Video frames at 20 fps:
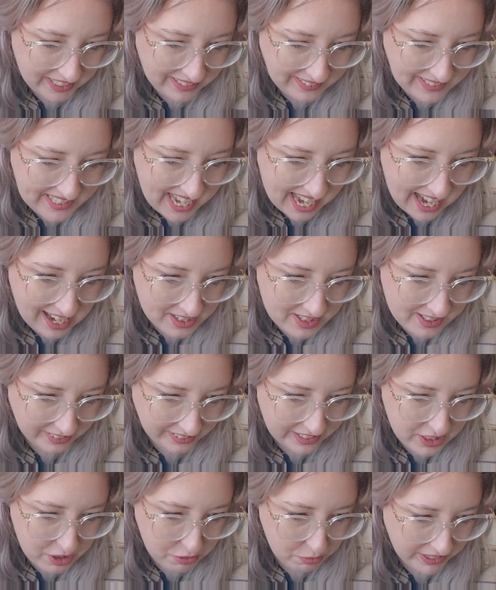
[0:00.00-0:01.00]
and
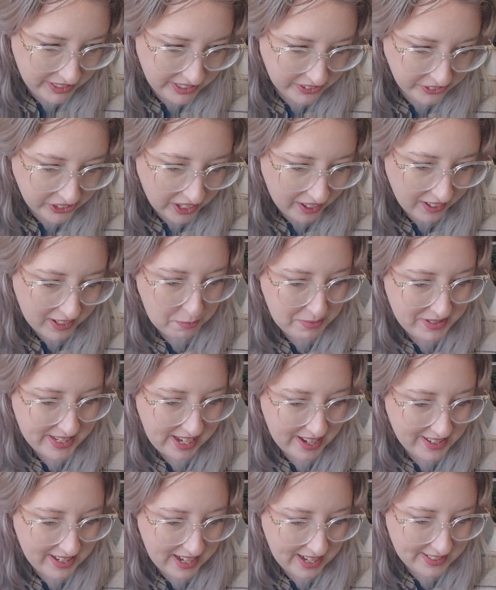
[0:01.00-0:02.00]
gaslit when you got
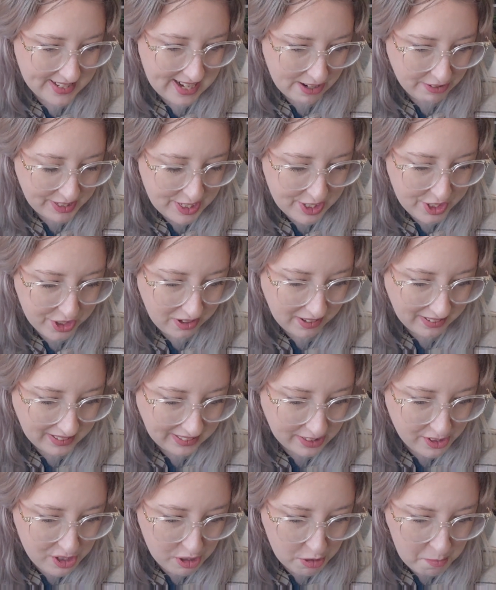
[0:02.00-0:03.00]
upset, and now he's
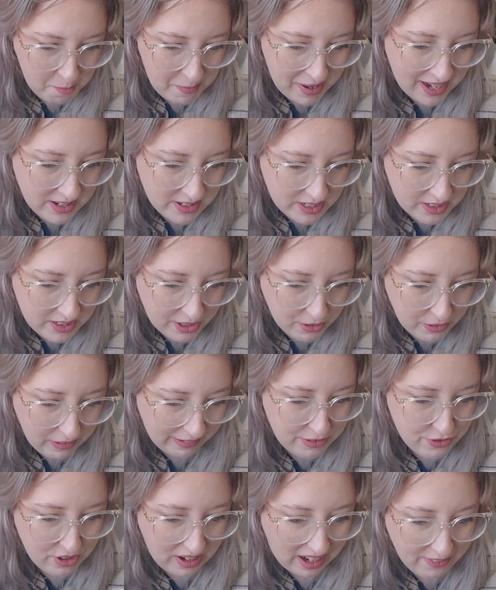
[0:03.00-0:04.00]
threatening to abandon you
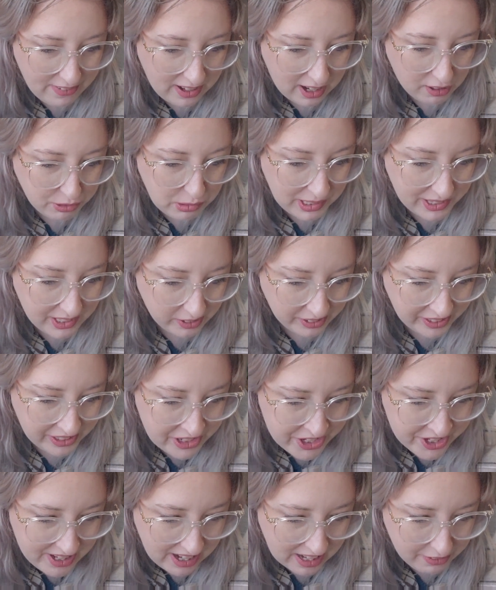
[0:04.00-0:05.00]
and drive off with all your
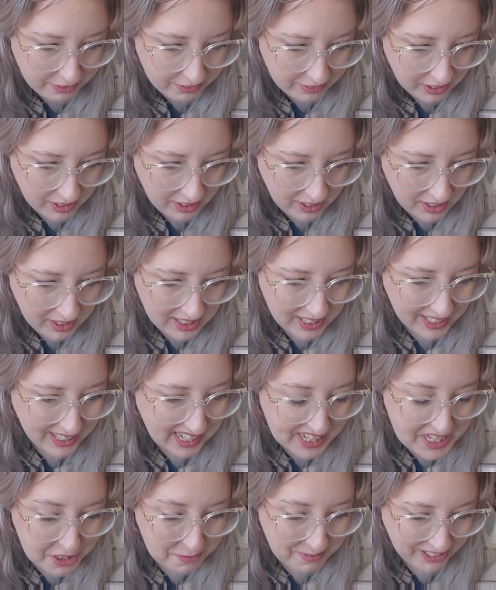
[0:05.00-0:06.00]
stuff.
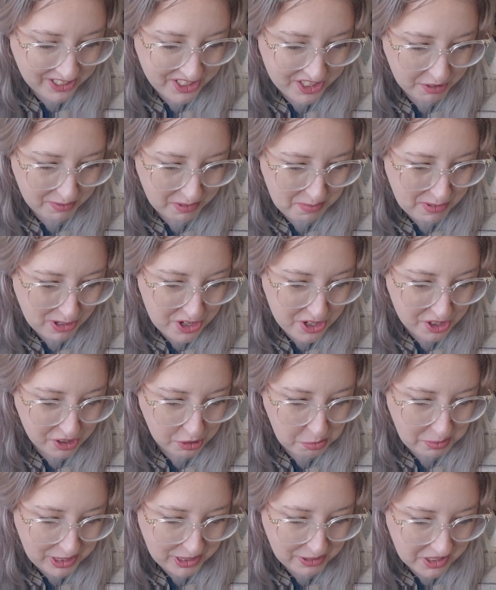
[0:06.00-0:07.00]
I smell some emotional
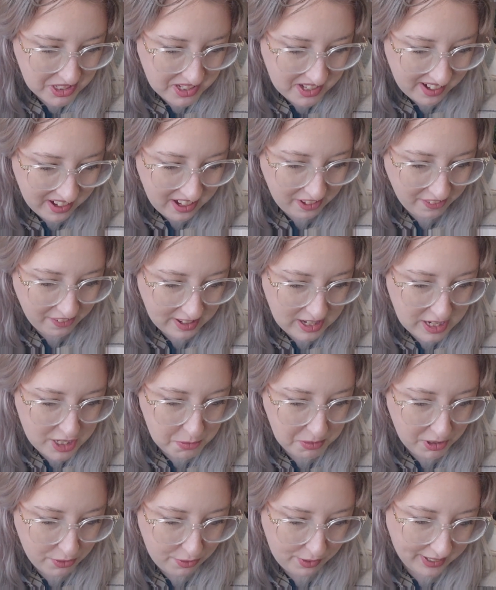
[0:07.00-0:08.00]
abuse. Finish
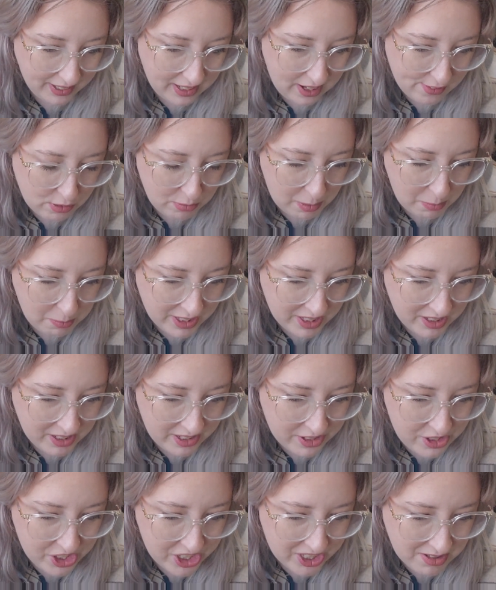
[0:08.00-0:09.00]
moving and remember
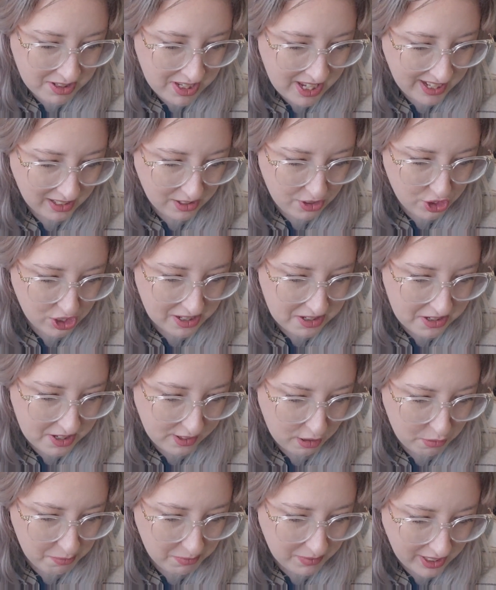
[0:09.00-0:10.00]
you just can't trust
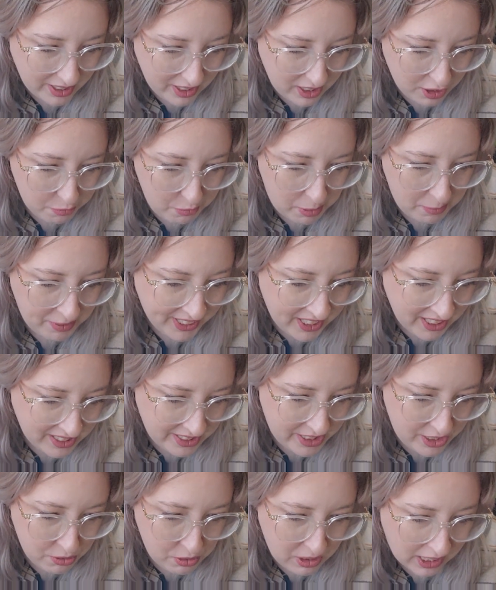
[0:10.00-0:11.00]
them. Maybe get a
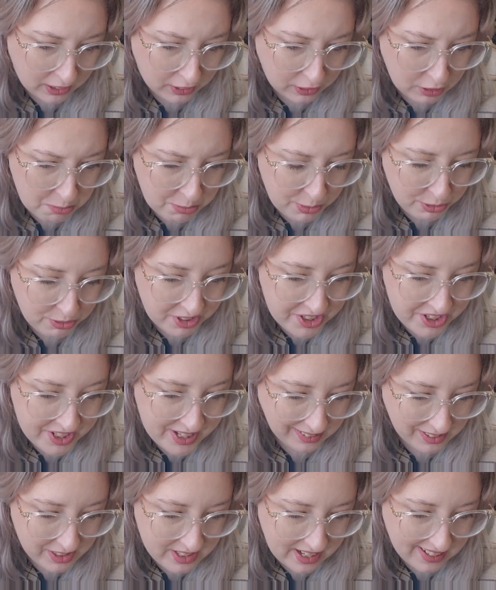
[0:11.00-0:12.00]
U-Haul and movers
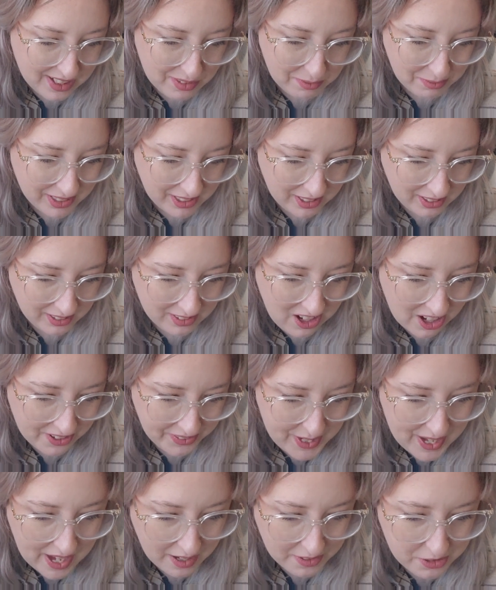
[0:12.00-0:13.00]
next time. Not
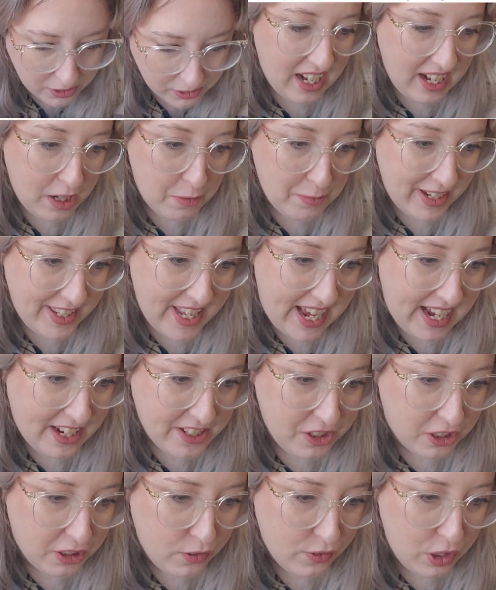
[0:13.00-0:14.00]
the asshole. Am I the
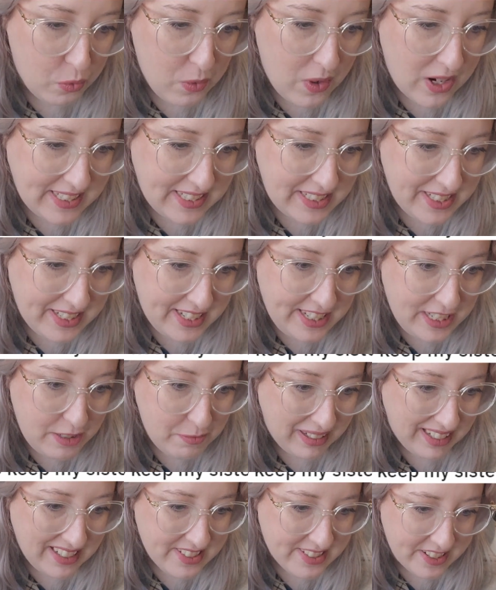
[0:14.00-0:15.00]
asshole for wanting to keep
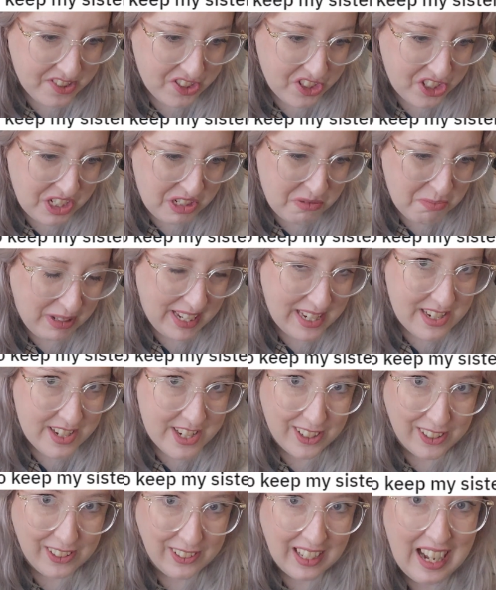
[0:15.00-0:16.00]
my sister's plant
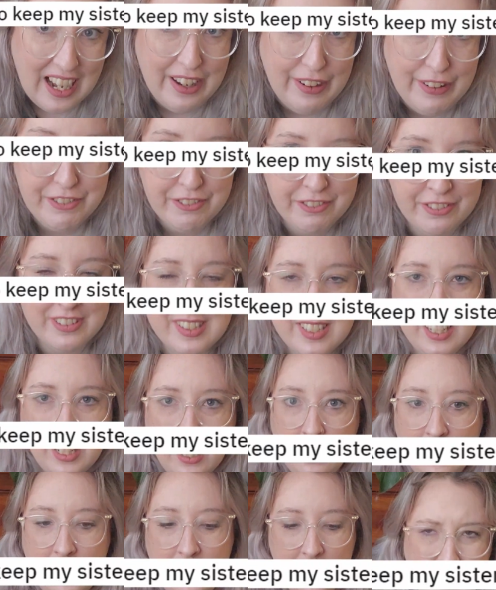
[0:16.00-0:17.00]
alive?
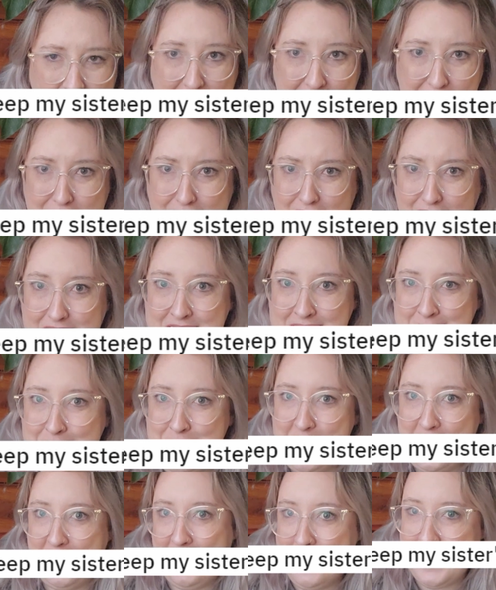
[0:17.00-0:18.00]
I don't know, this
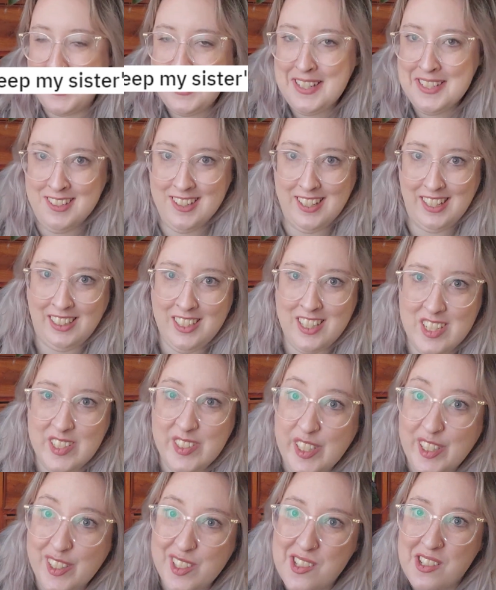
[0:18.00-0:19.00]
seems like a nice thing to
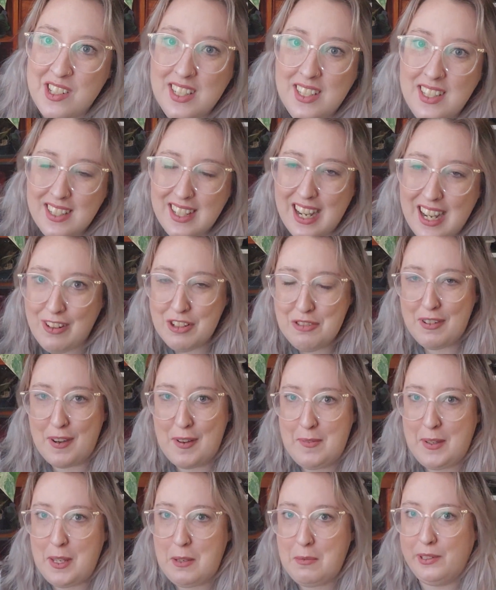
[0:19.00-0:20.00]
do. I would
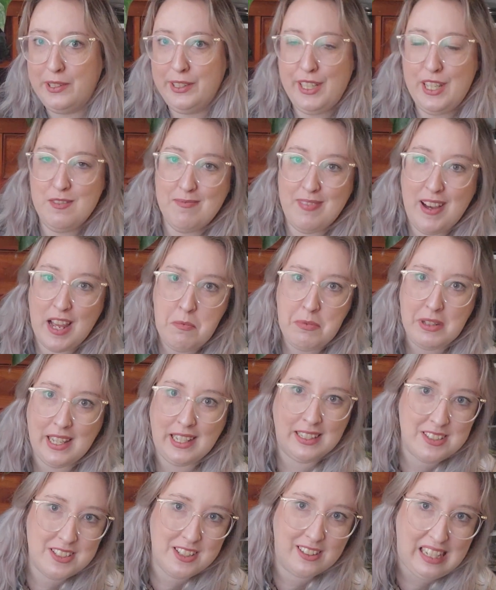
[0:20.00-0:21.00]
want people to keep my
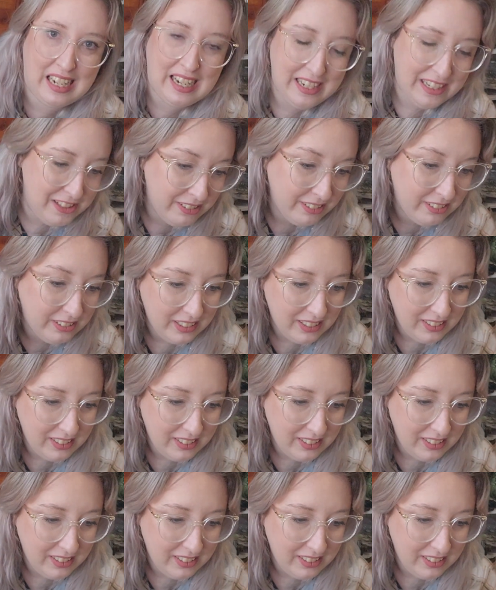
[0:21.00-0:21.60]
plants alive.